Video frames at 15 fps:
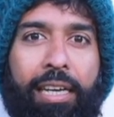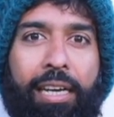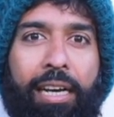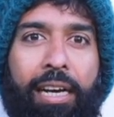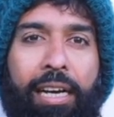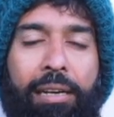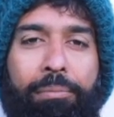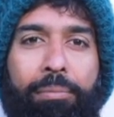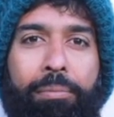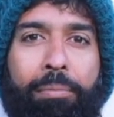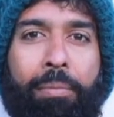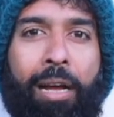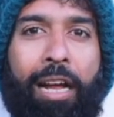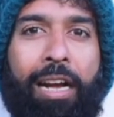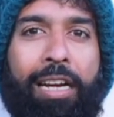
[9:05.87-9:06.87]

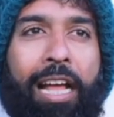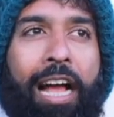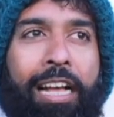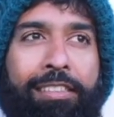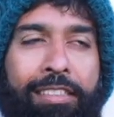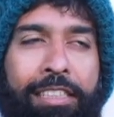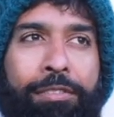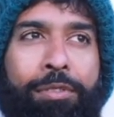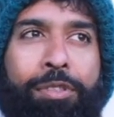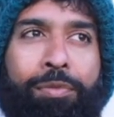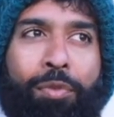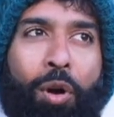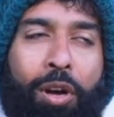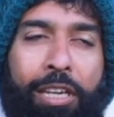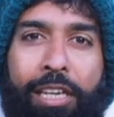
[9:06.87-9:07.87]
And as he
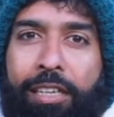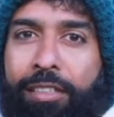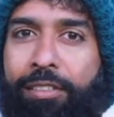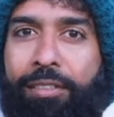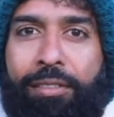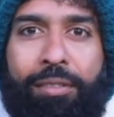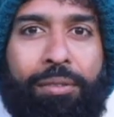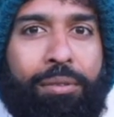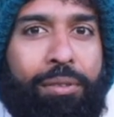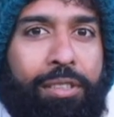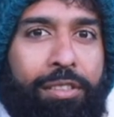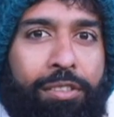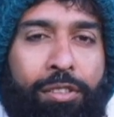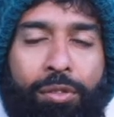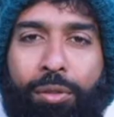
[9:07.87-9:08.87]
was walking us through
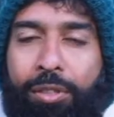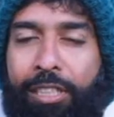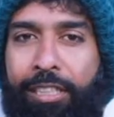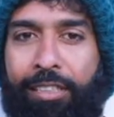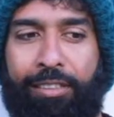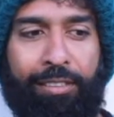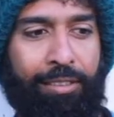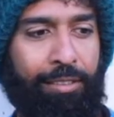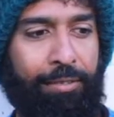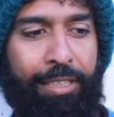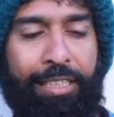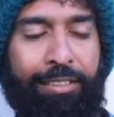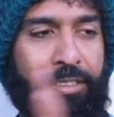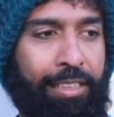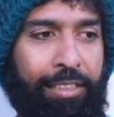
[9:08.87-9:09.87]
this story, this is a
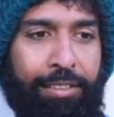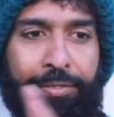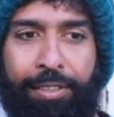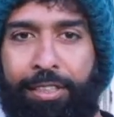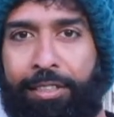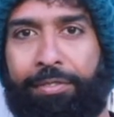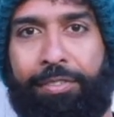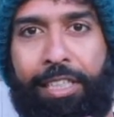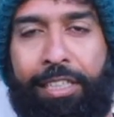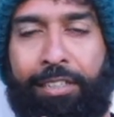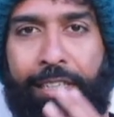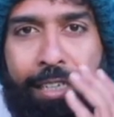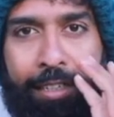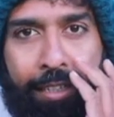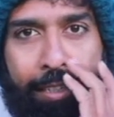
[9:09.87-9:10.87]
very significant week
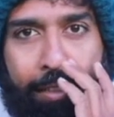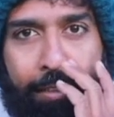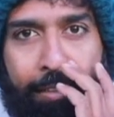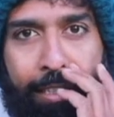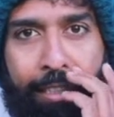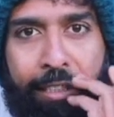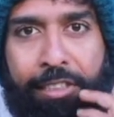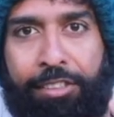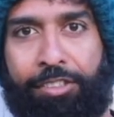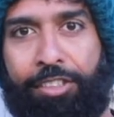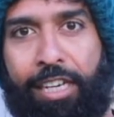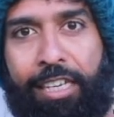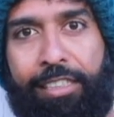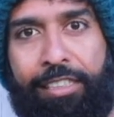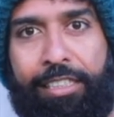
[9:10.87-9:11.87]
right now in
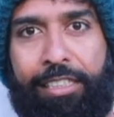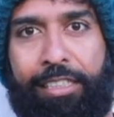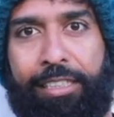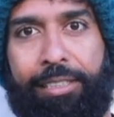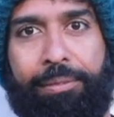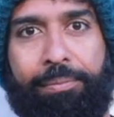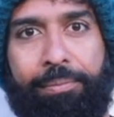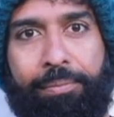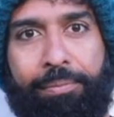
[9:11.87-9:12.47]
Christianity.